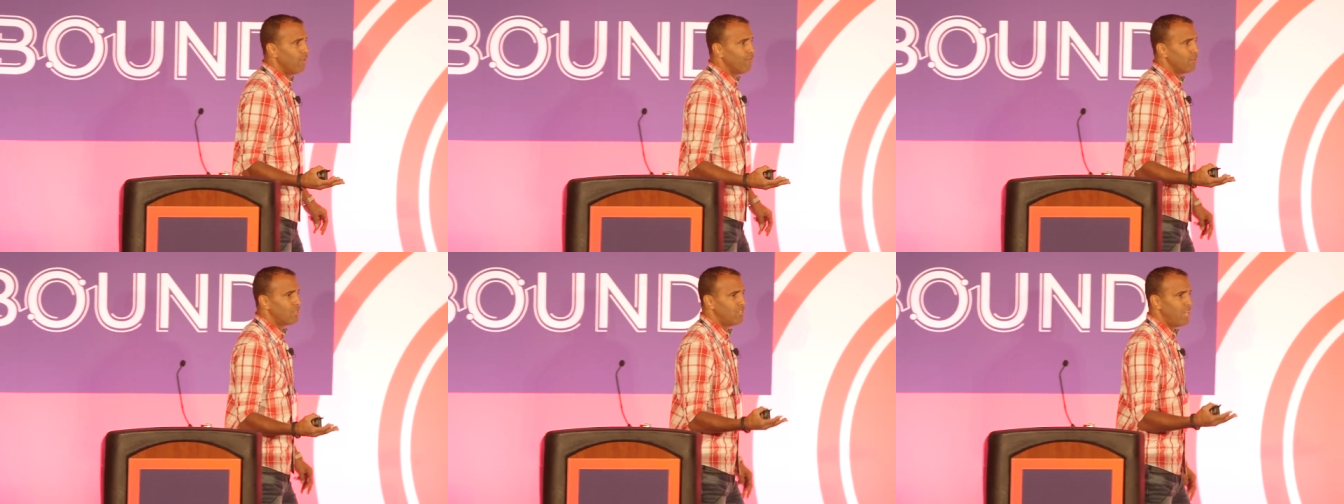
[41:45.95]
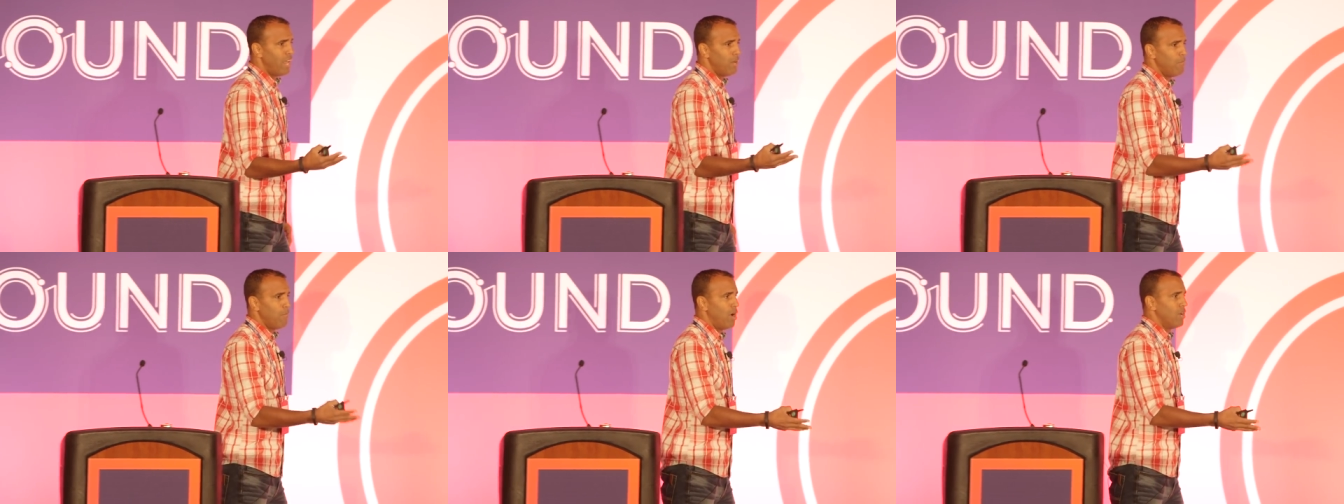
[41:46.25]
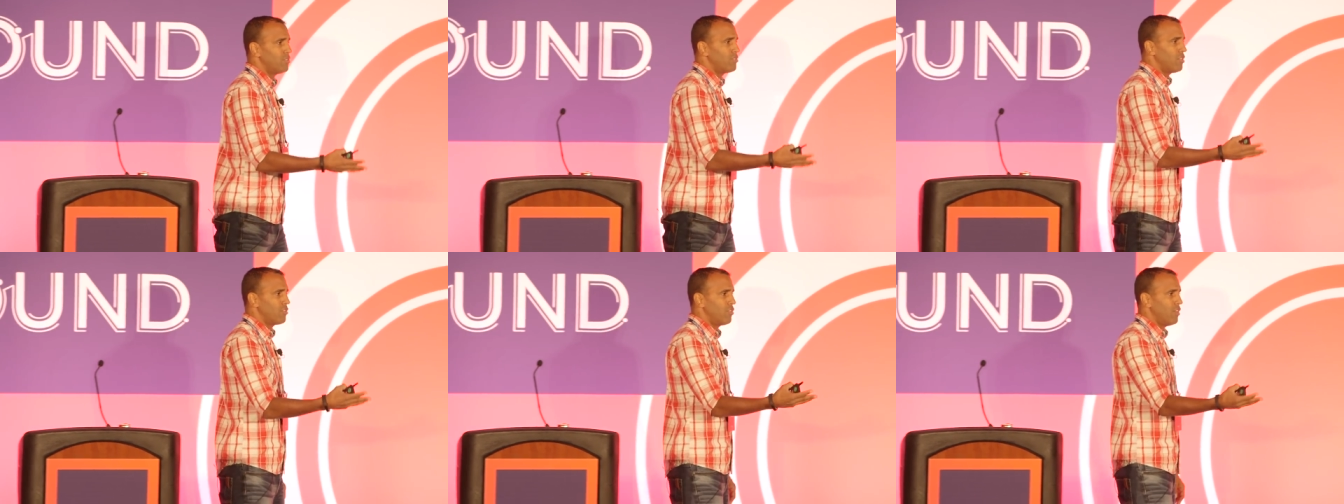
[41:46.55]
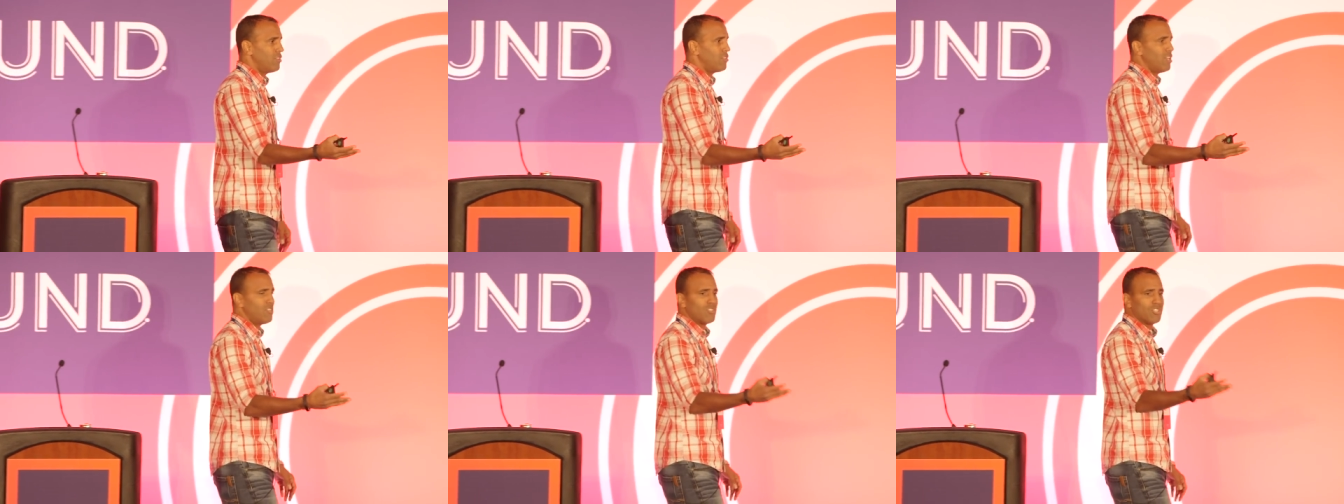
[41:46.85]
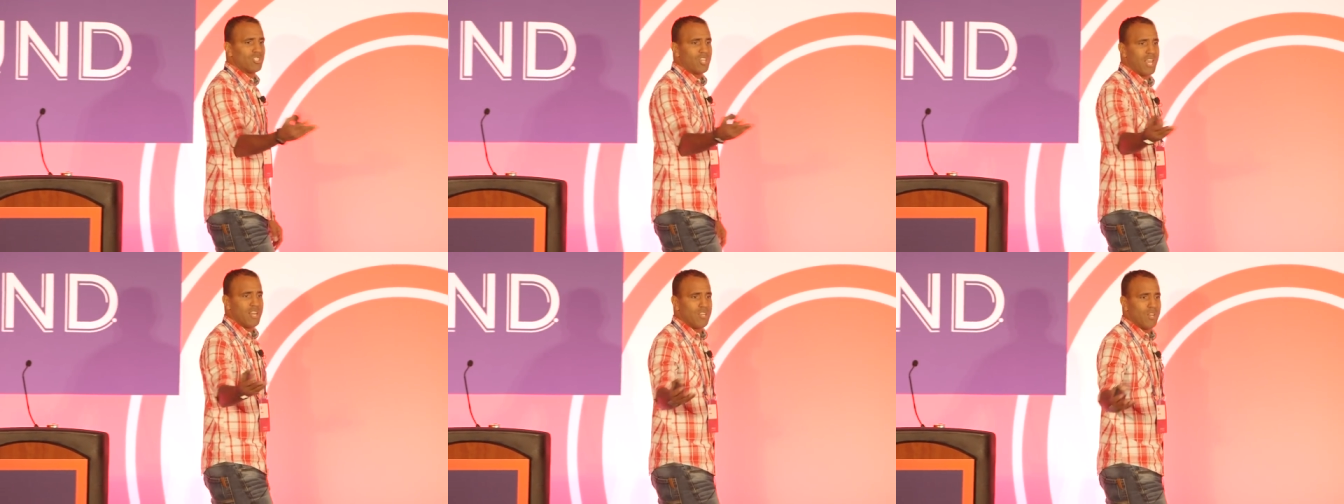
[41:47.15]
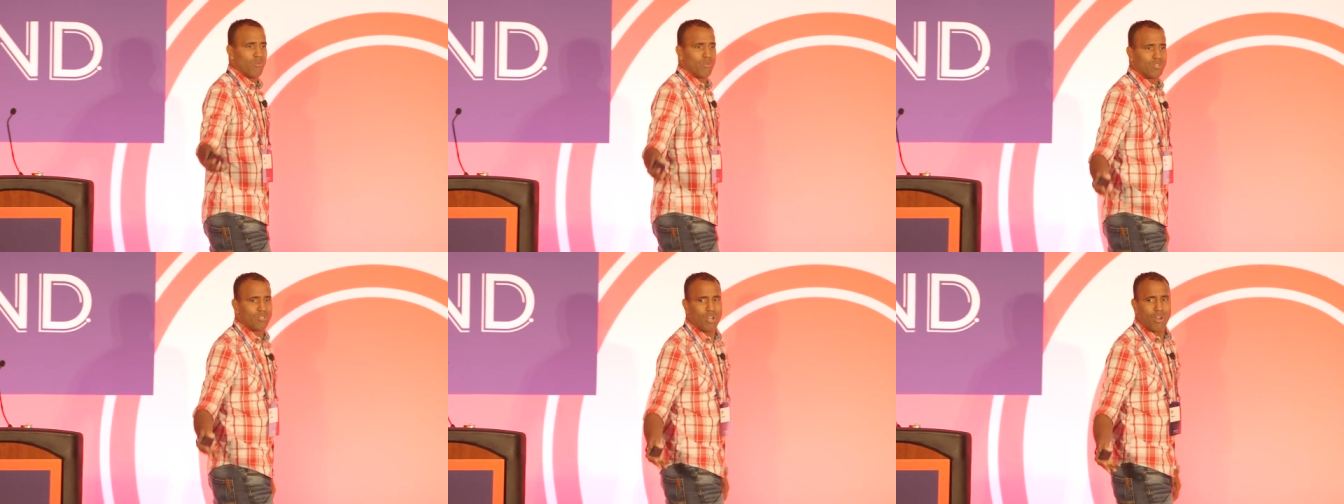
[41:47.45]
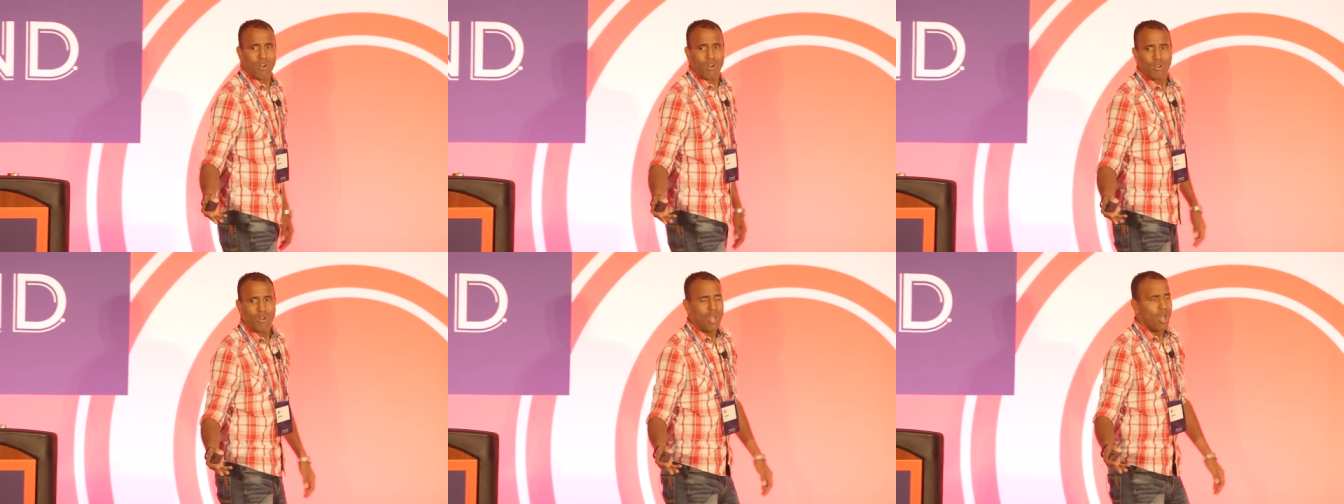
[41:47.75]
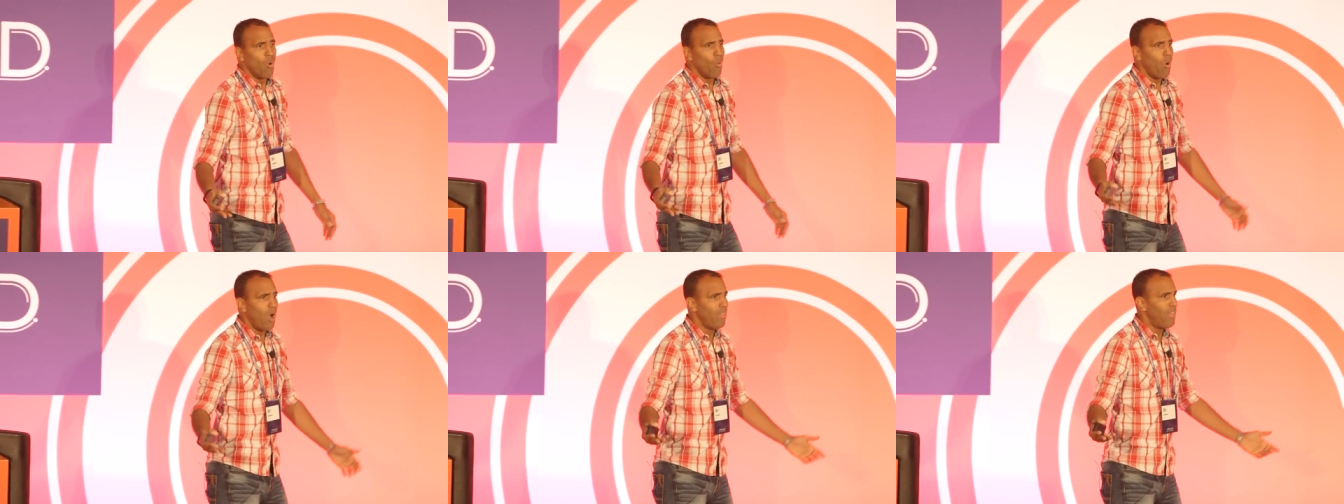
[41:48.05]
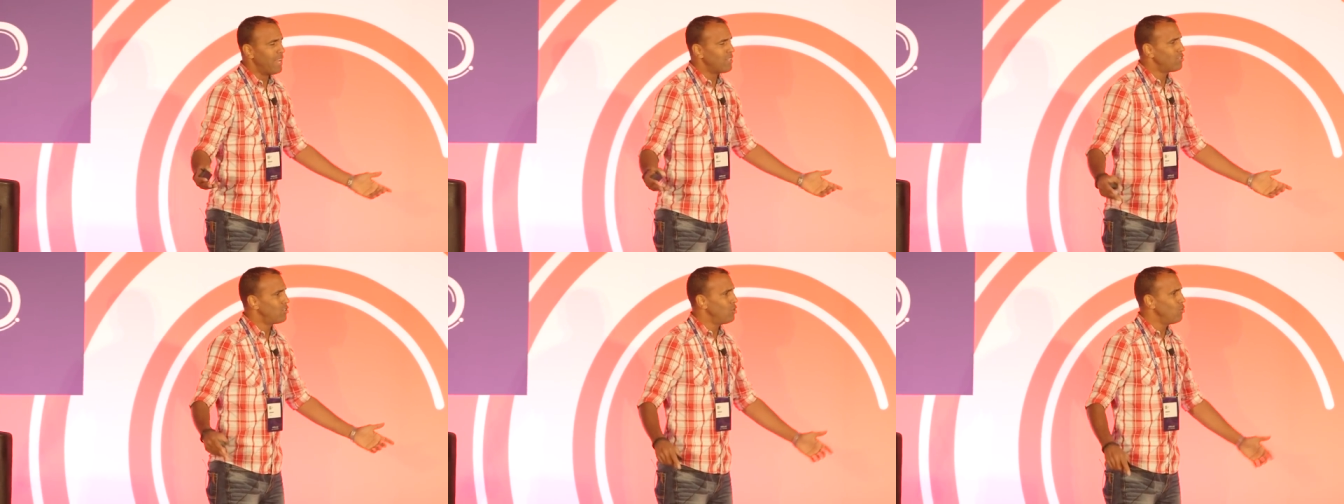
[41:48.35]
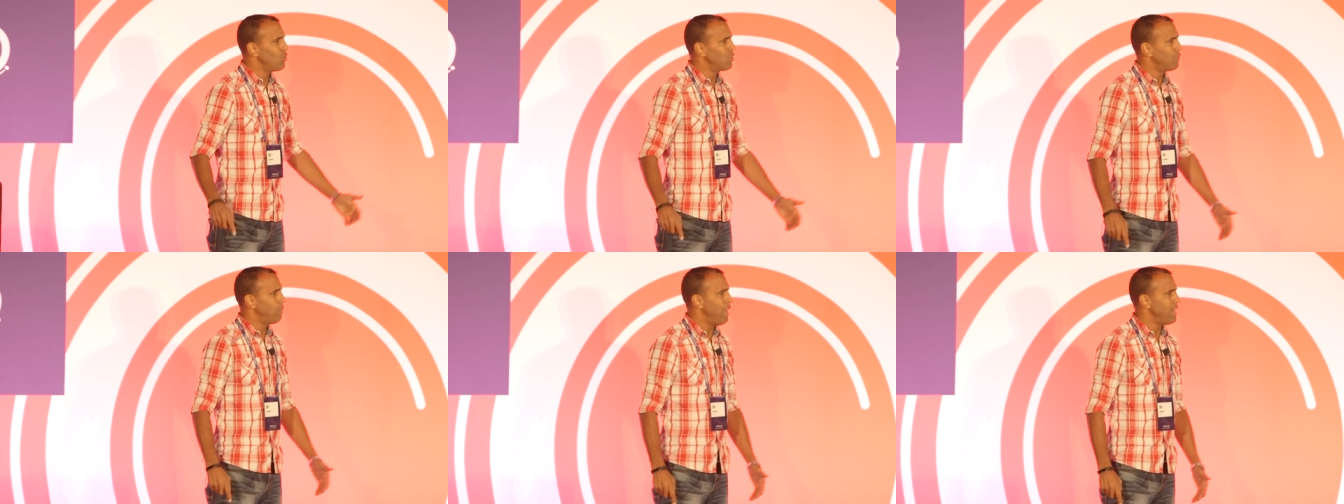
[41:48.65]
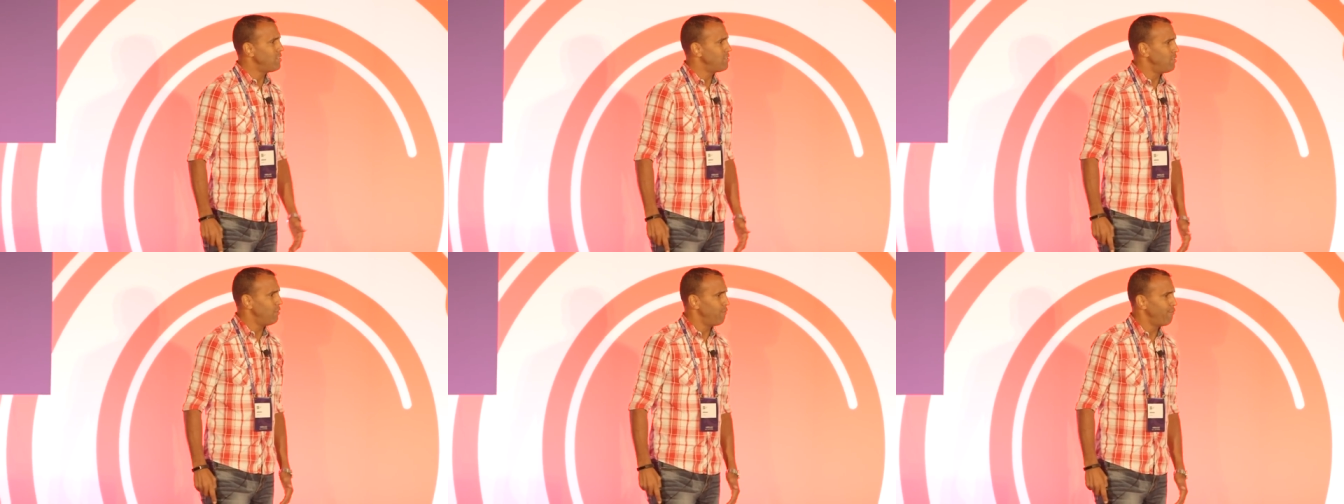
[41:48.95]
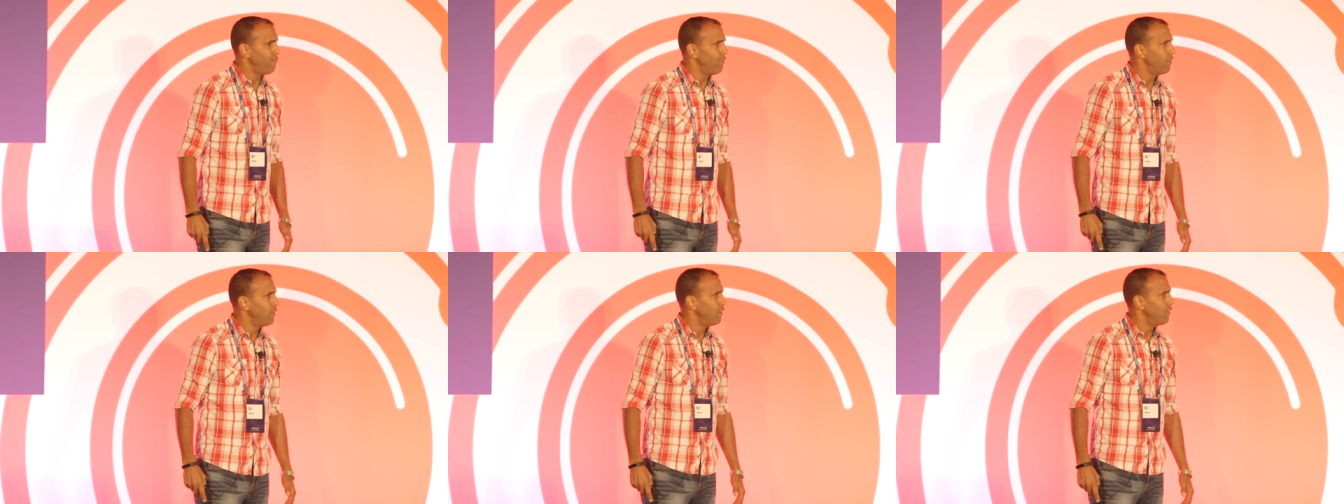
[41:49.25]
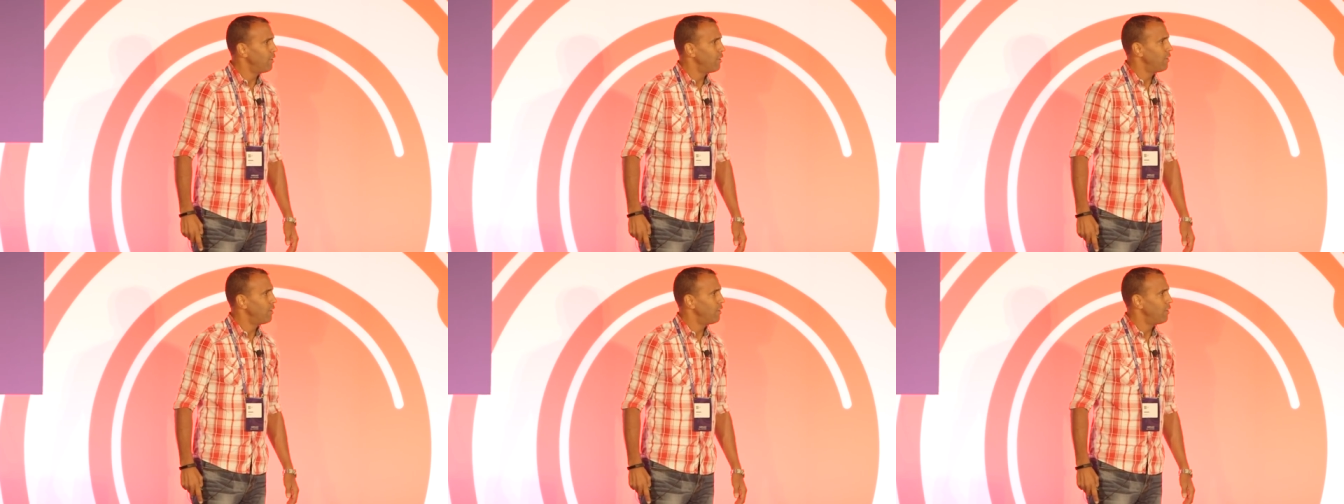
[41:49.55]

for ten months, that's, that's a ten-year return, why that's too expensive.